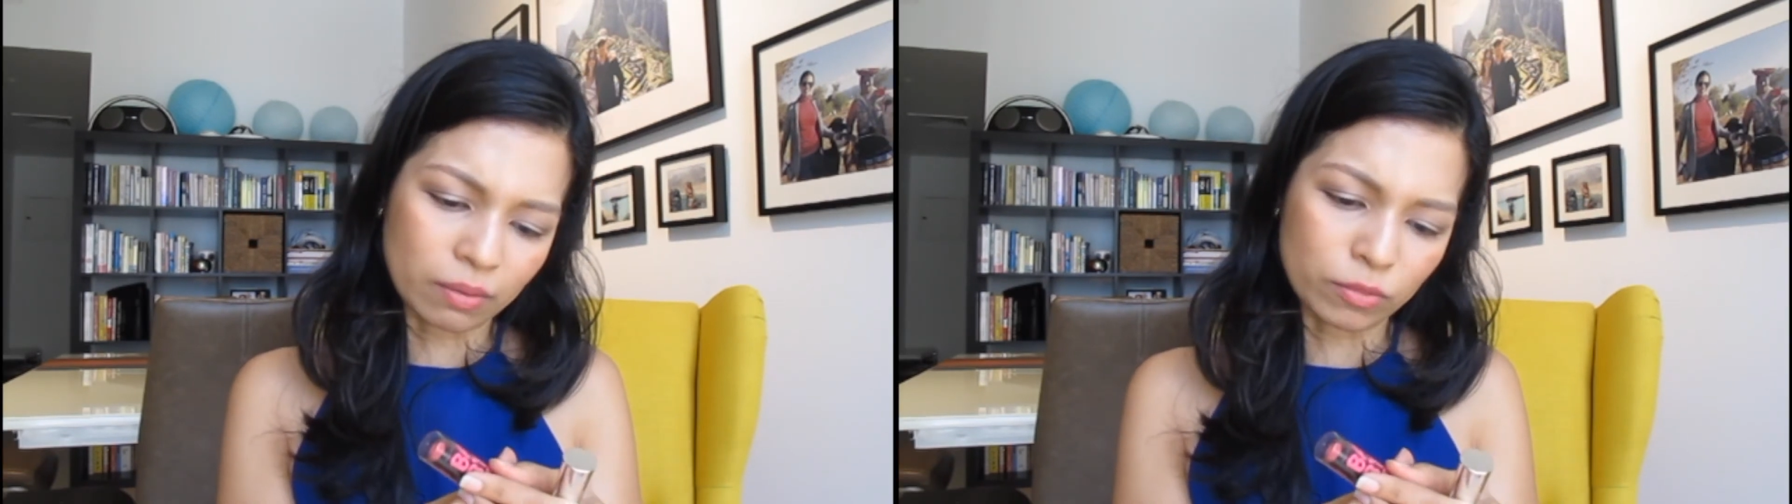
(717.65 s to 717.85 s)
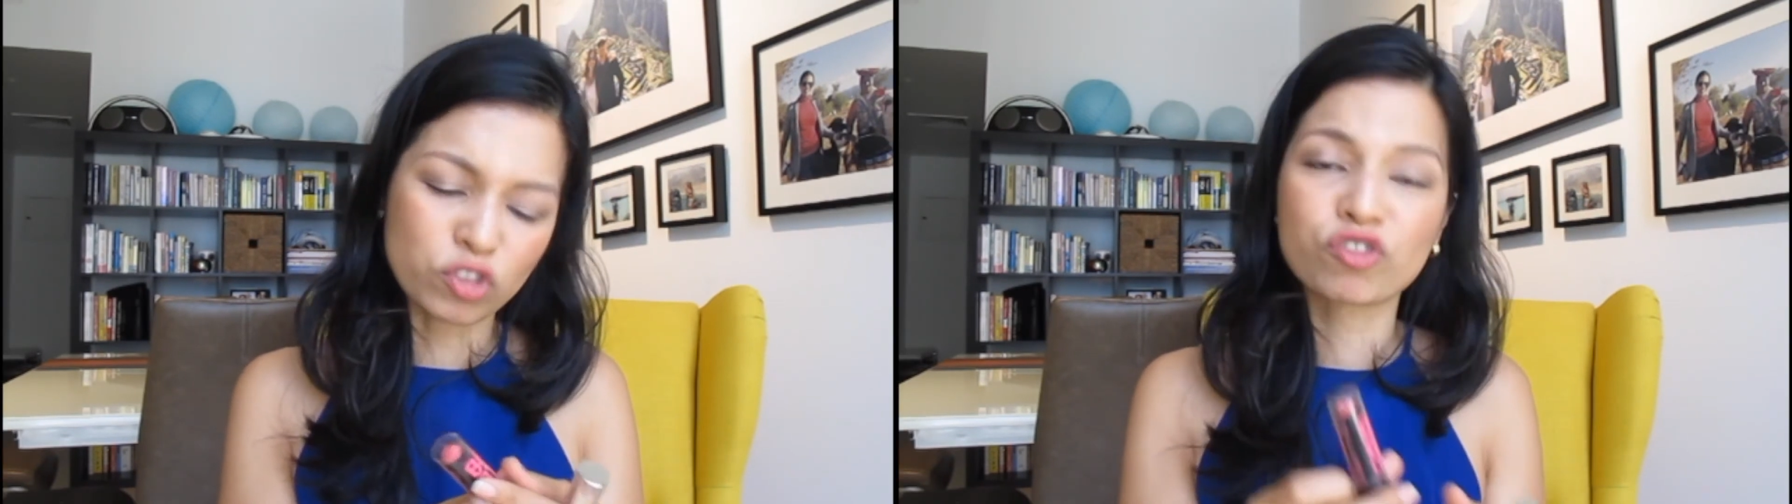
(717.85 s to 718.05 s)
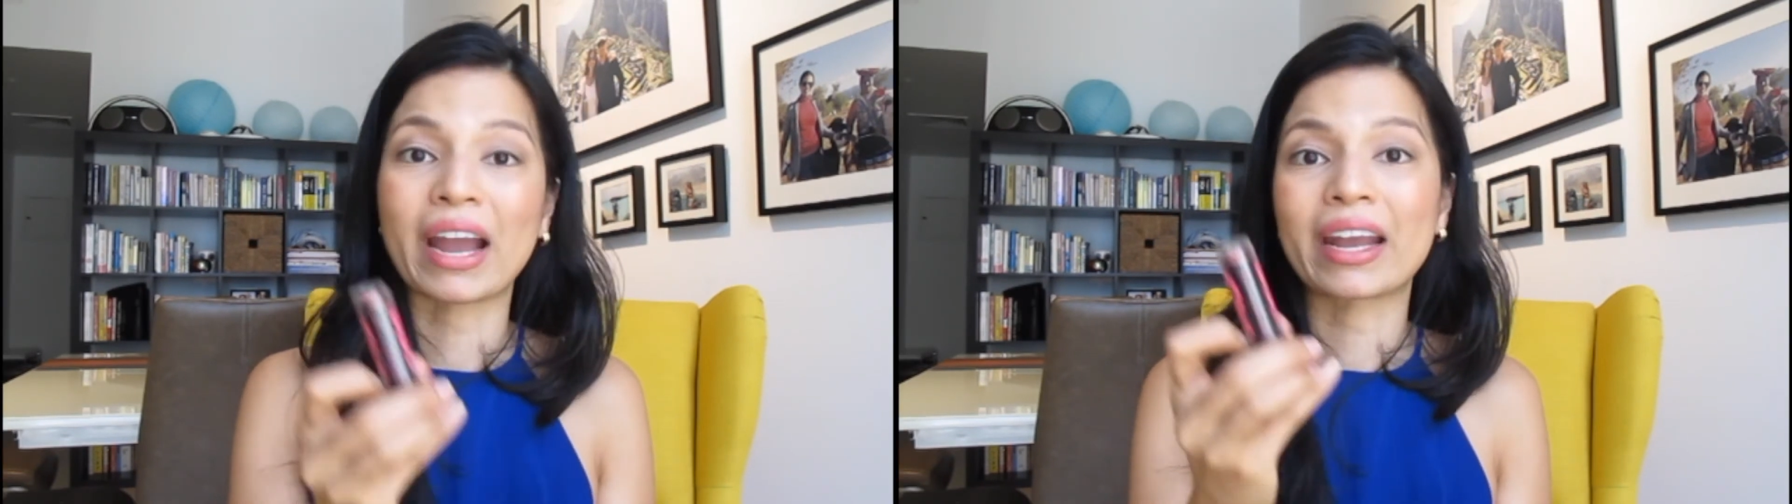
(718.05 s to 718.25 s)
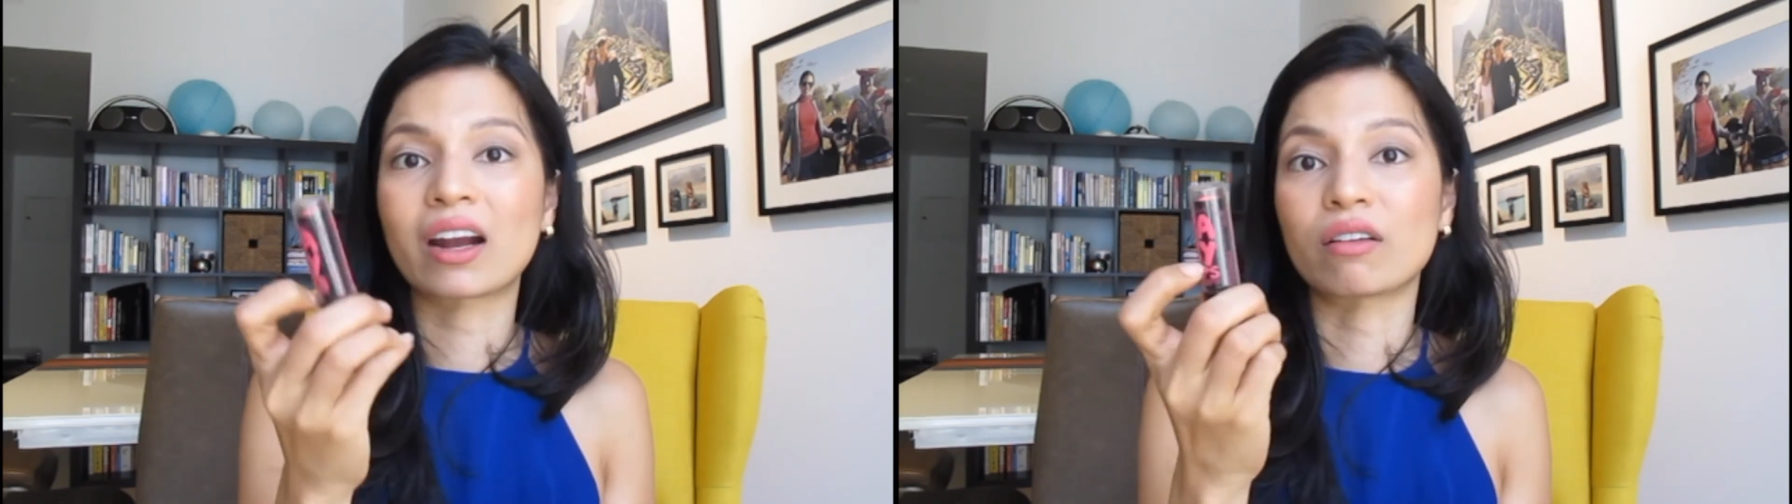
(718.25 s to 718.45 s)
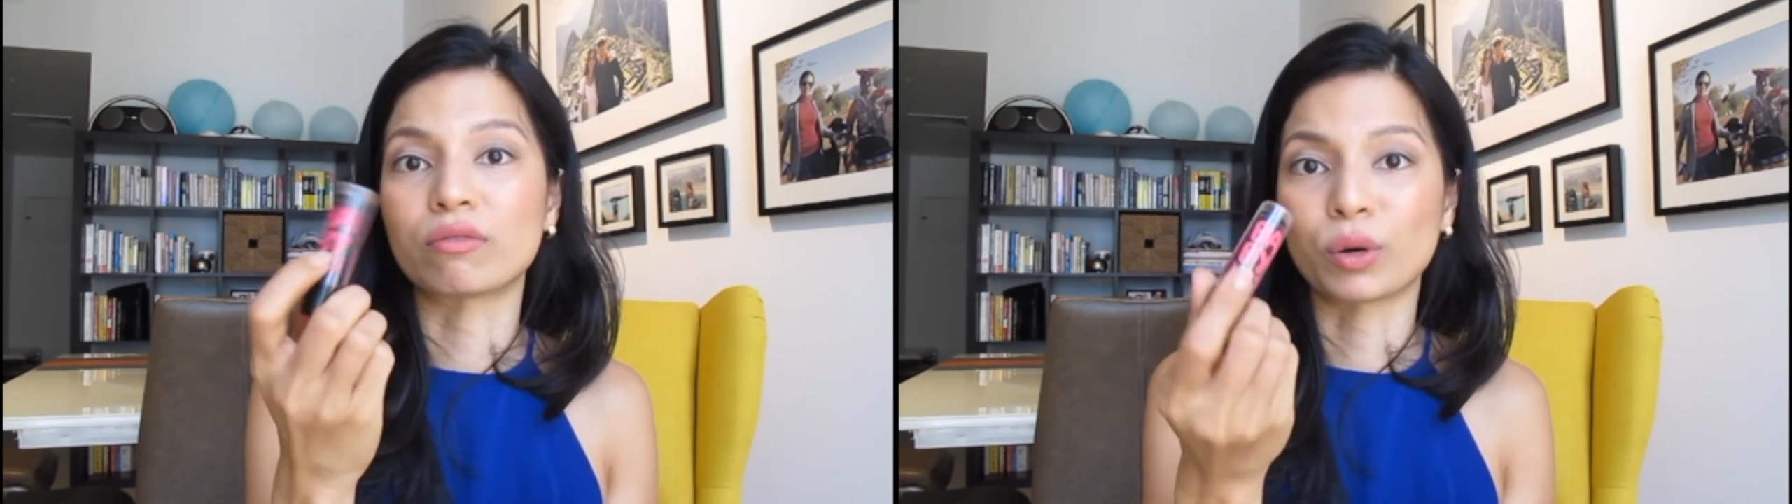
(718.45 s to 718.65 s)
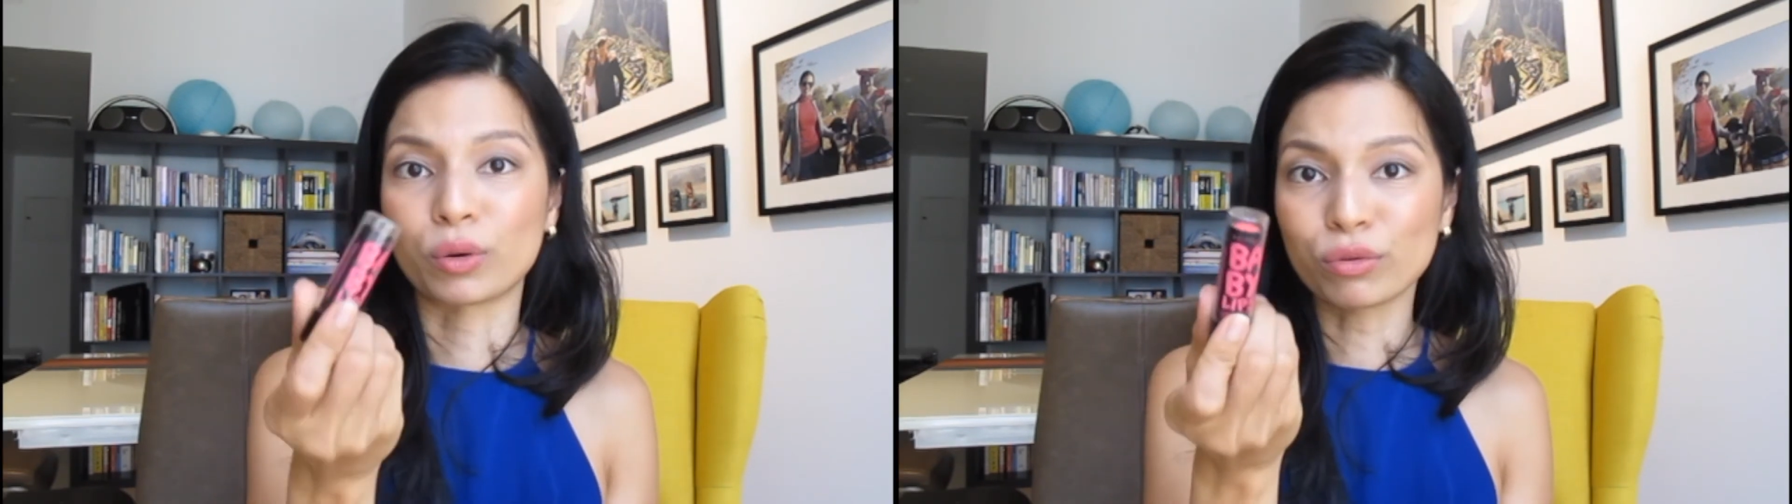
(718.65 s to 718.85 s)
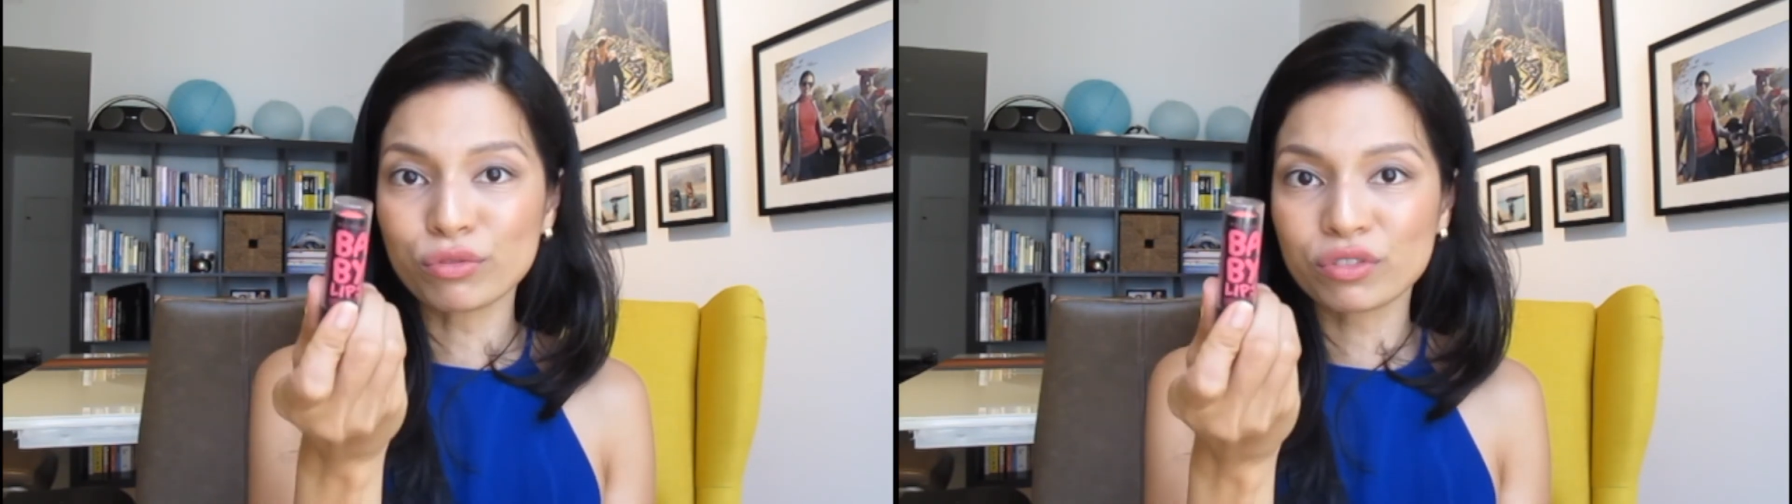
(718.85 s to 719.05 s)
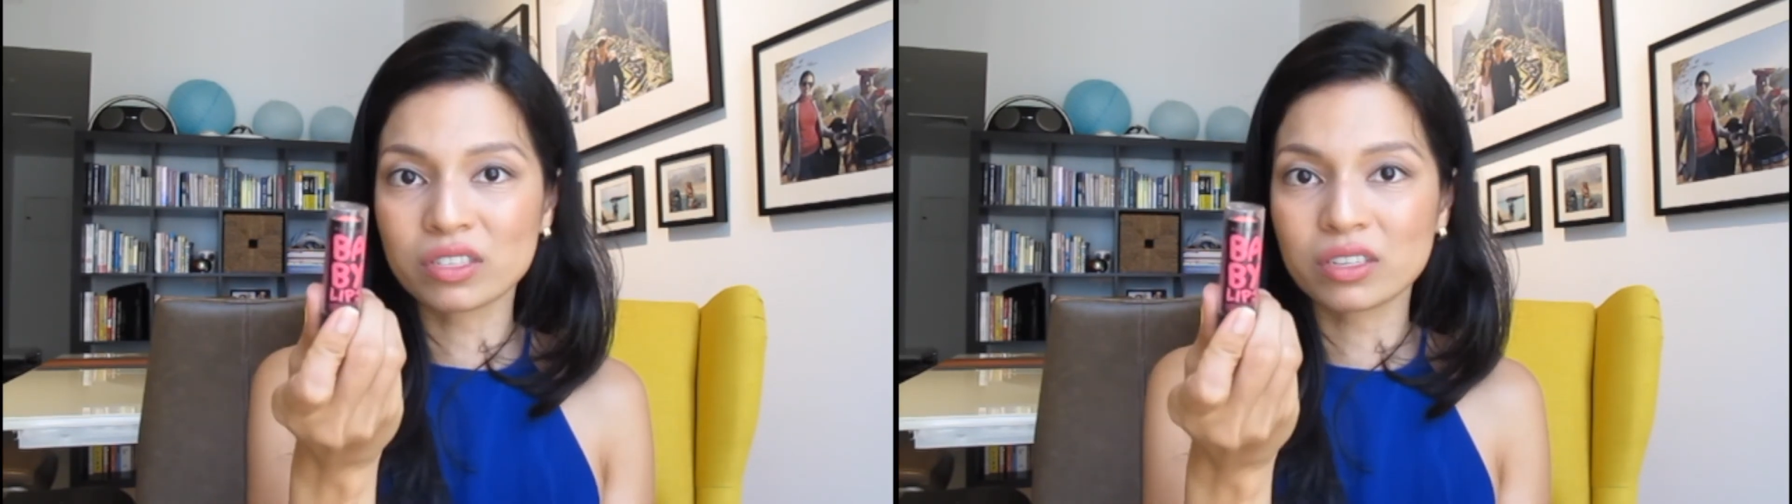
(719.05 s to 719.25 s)
Strike a
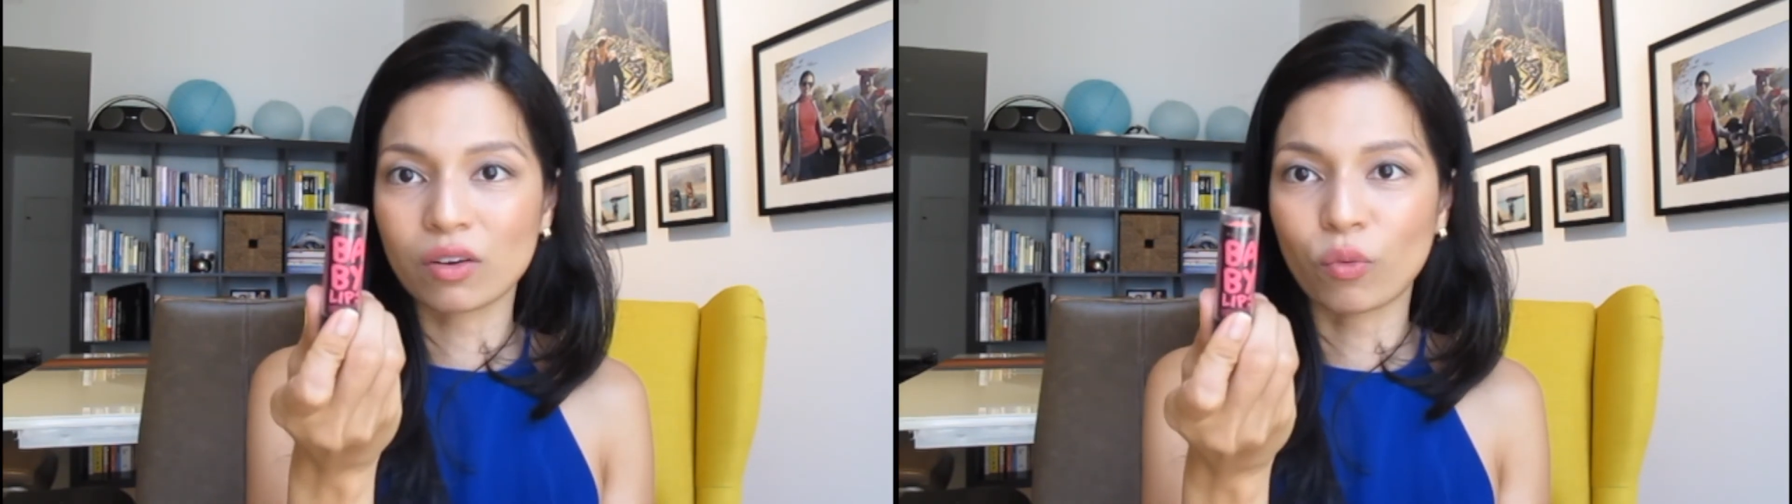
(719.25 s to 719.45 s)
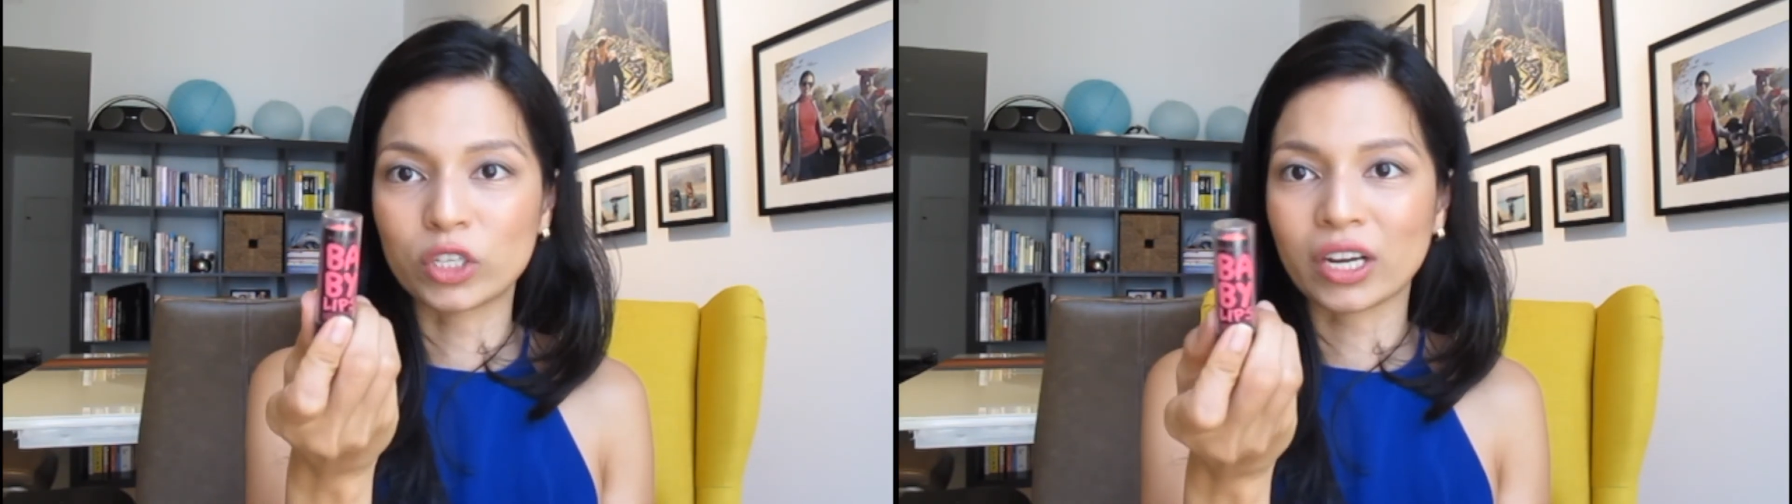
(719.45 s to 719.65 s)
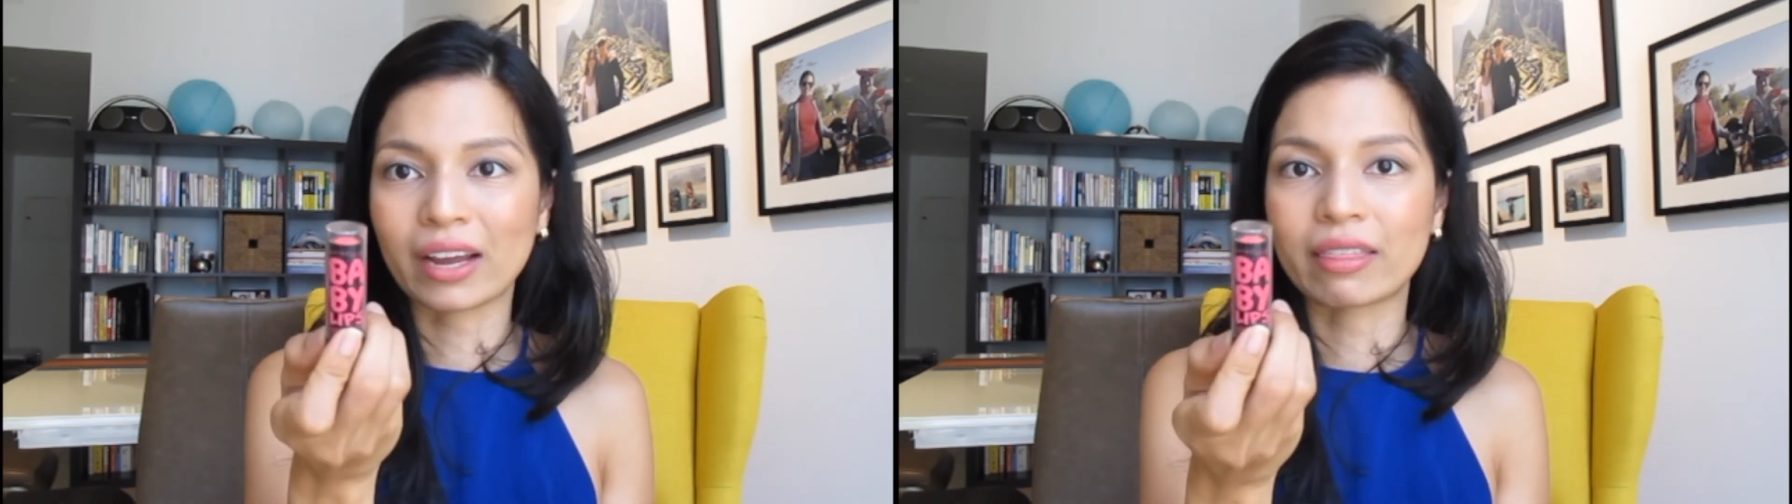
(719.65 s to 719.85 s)
Rose, which I